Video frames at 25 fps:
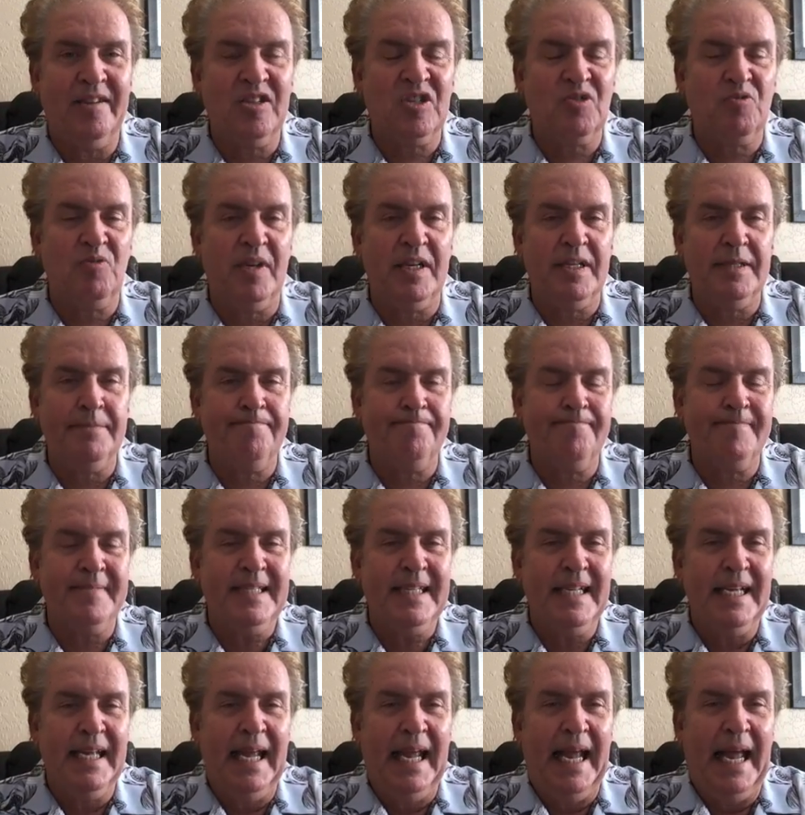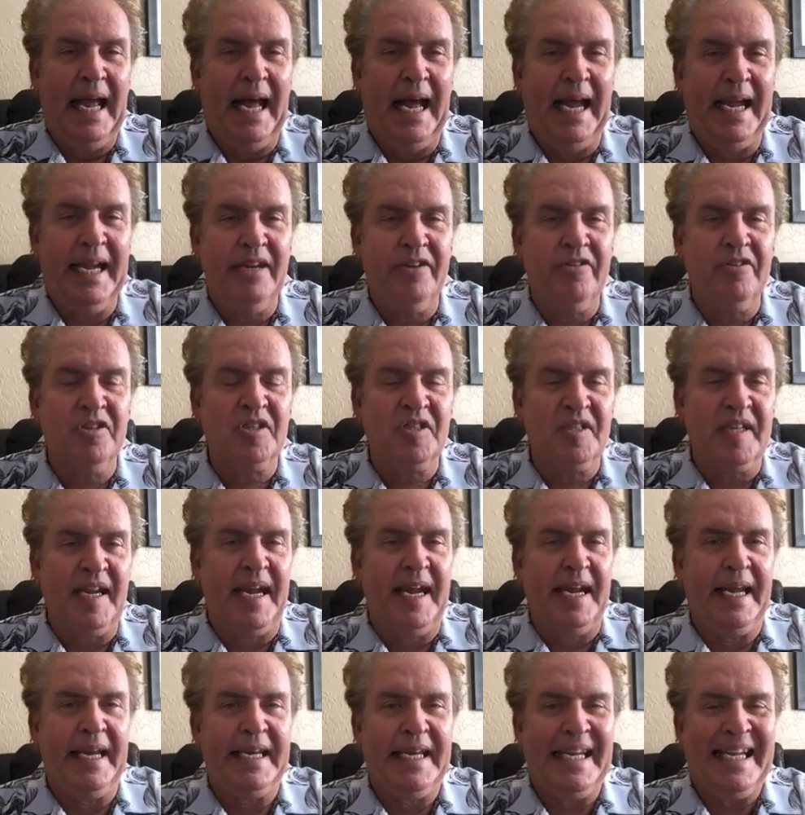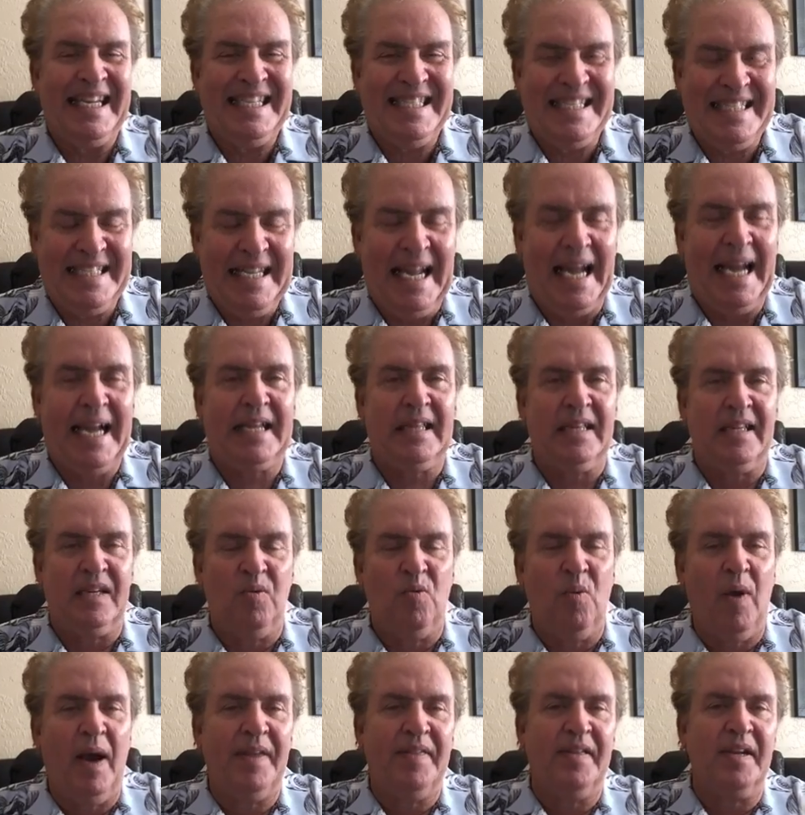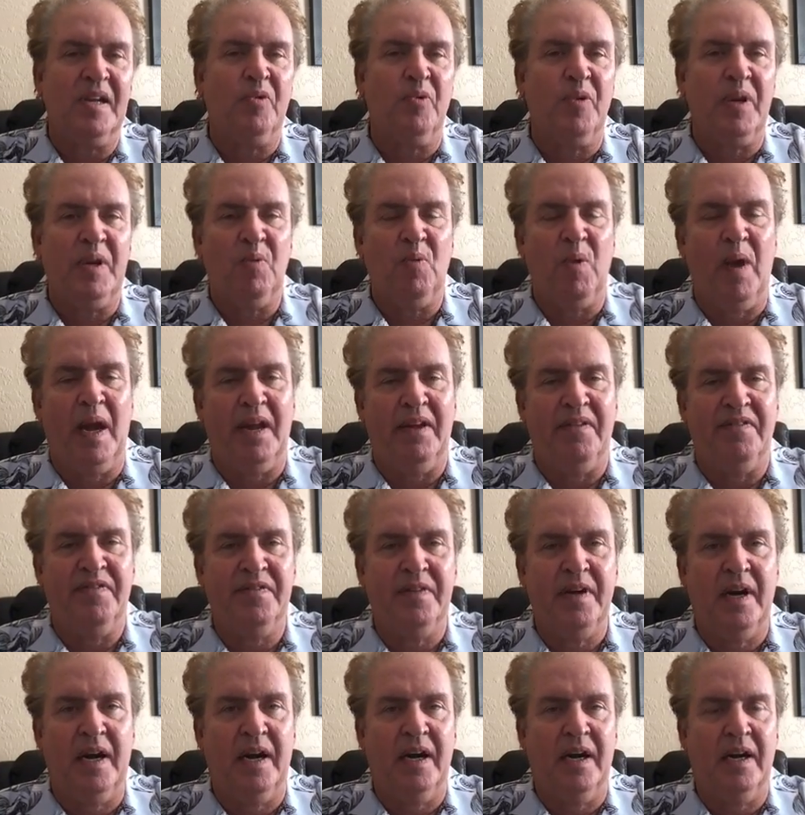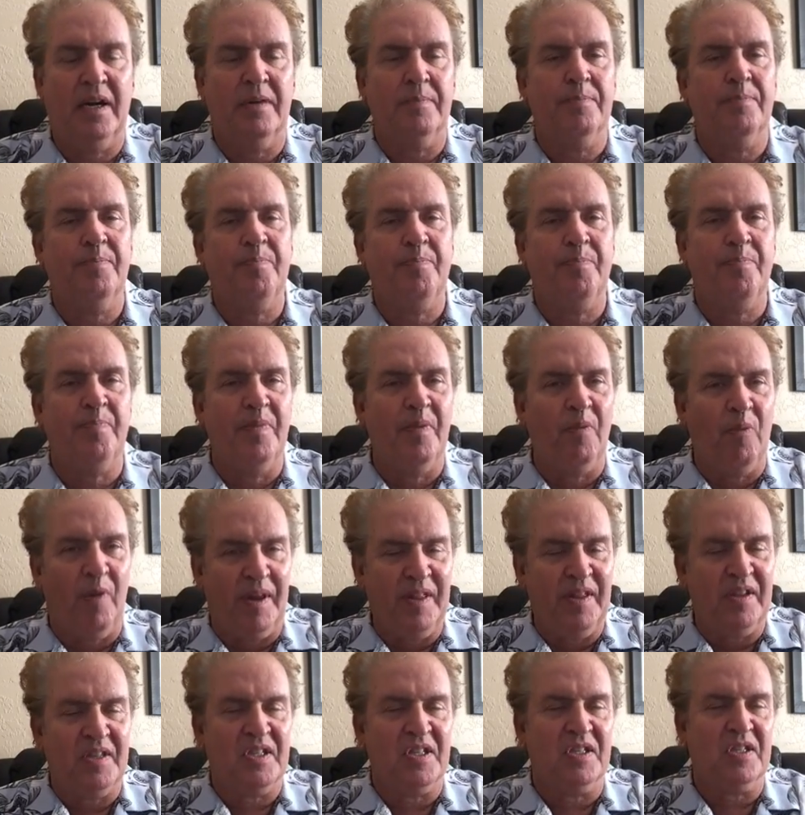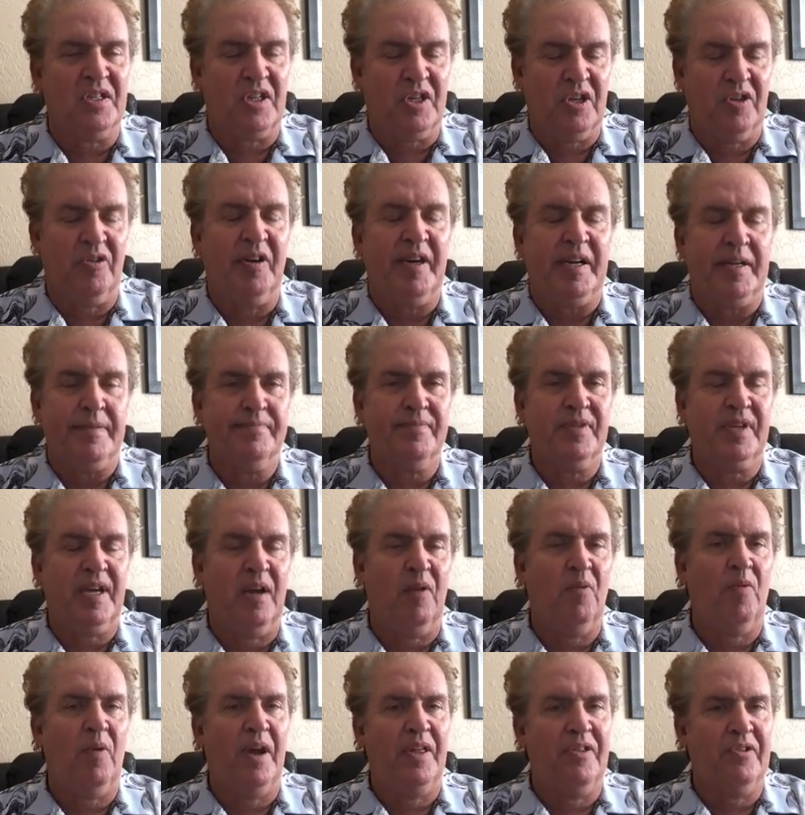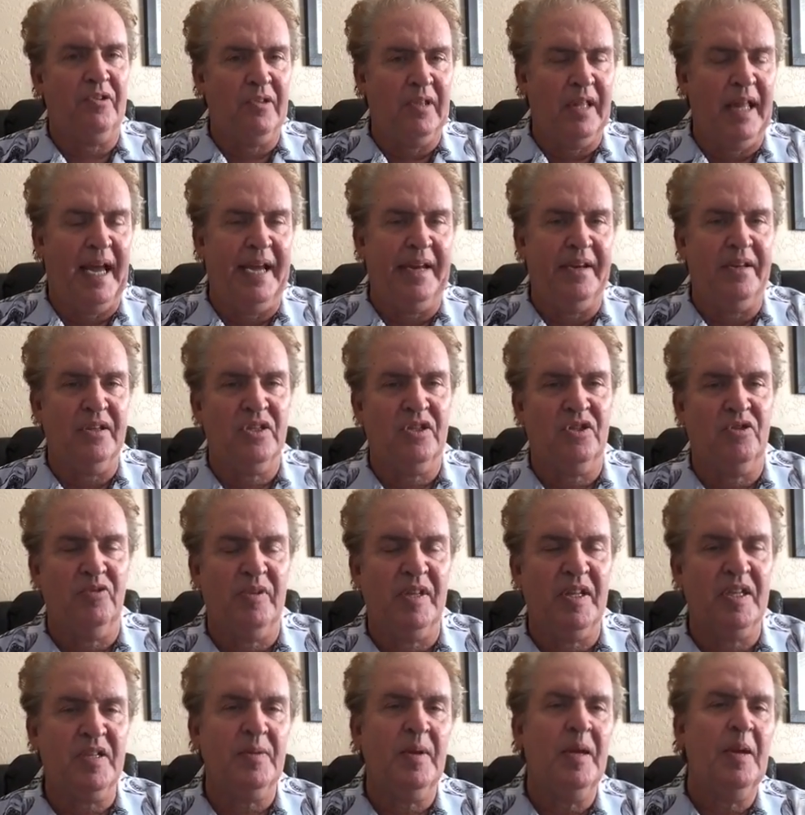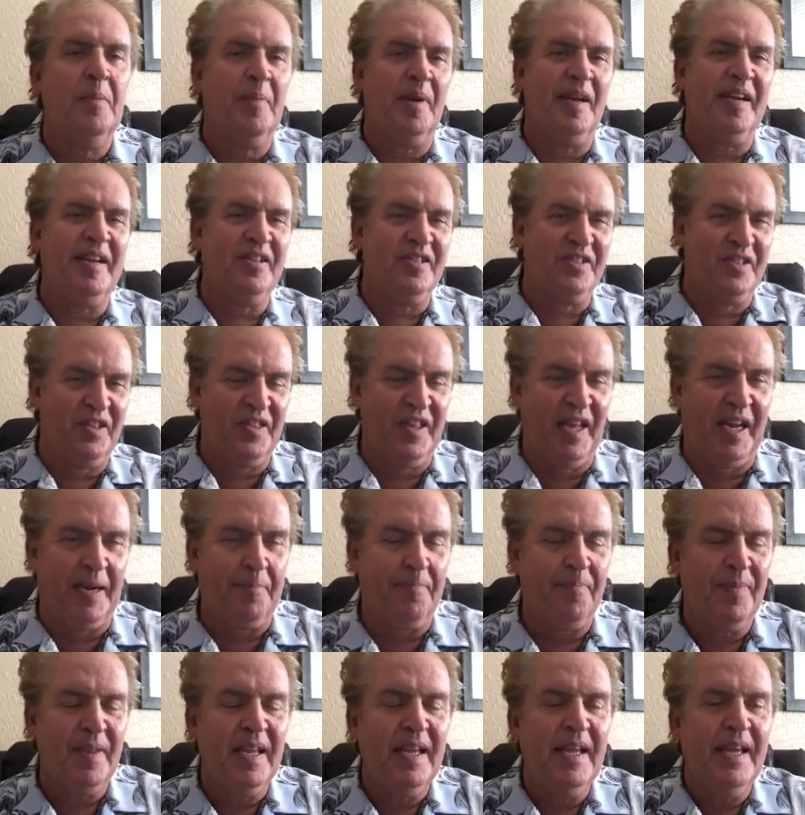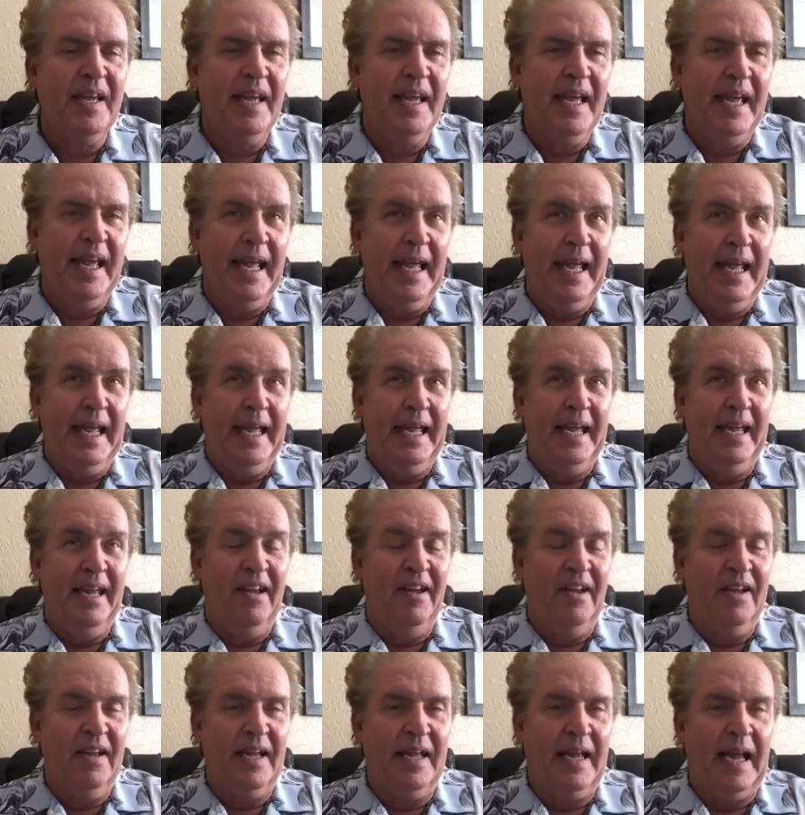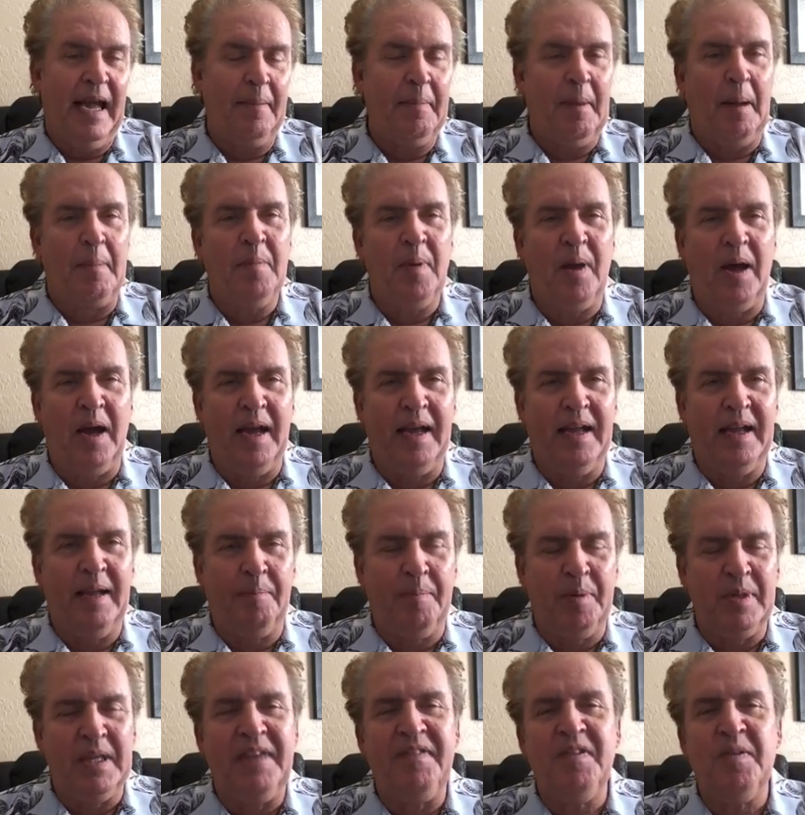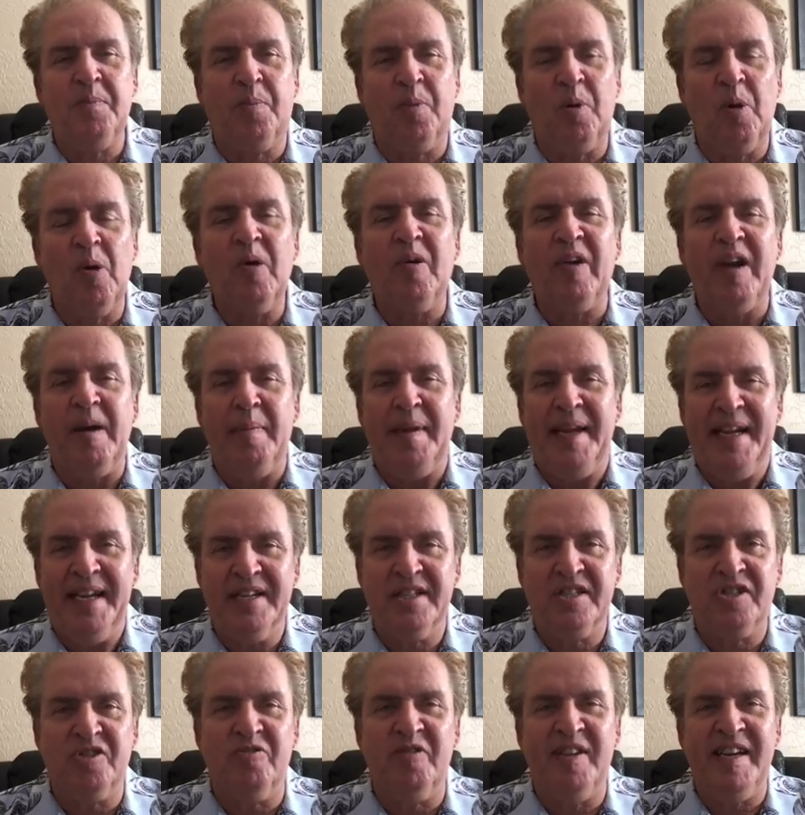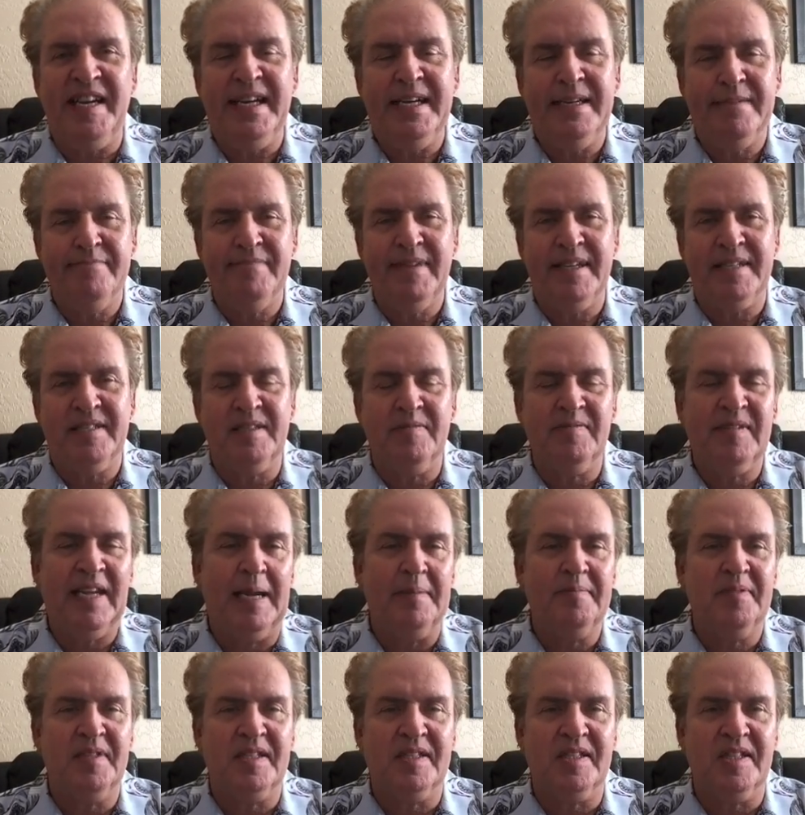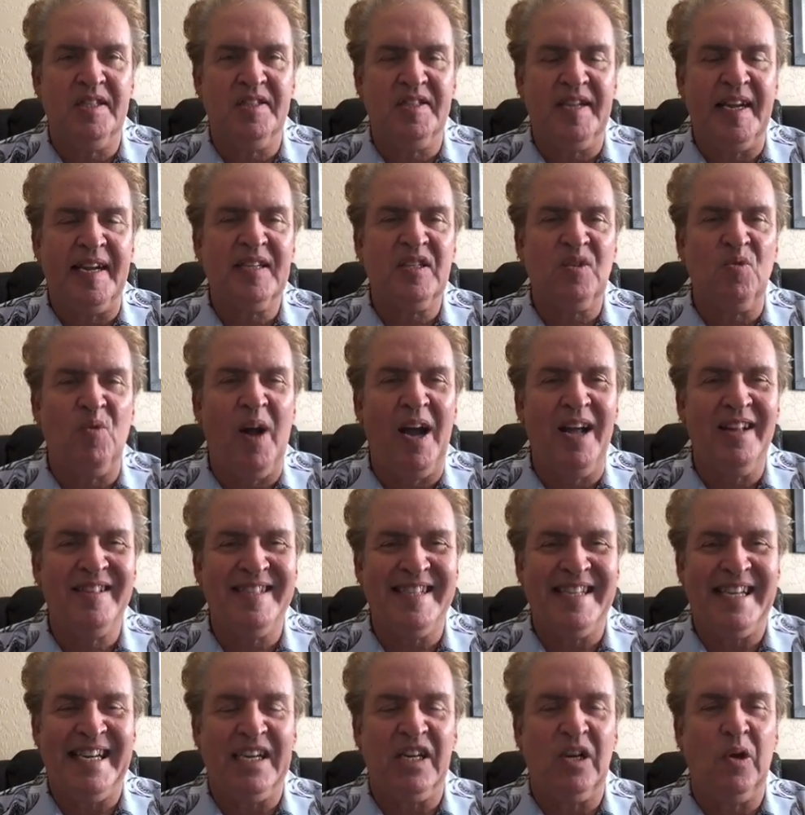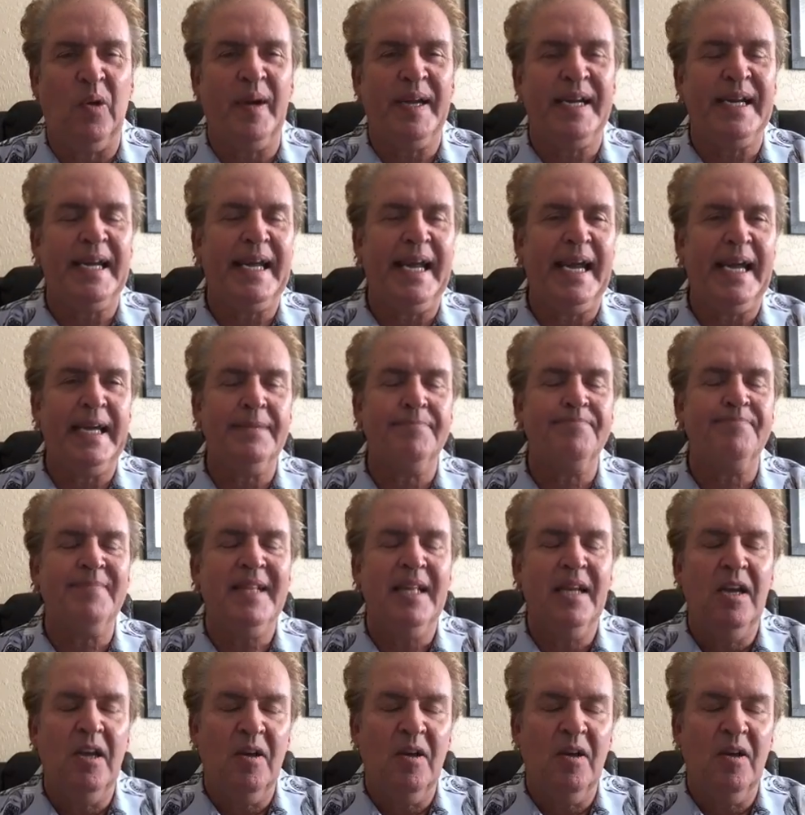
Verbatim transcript: this one, I understand exactly why the green wave are why this is occurring. Okay, why their line is doing this. But here's the thing. I'm, i i believe in program history, and sometimes it just takes a while to get going again.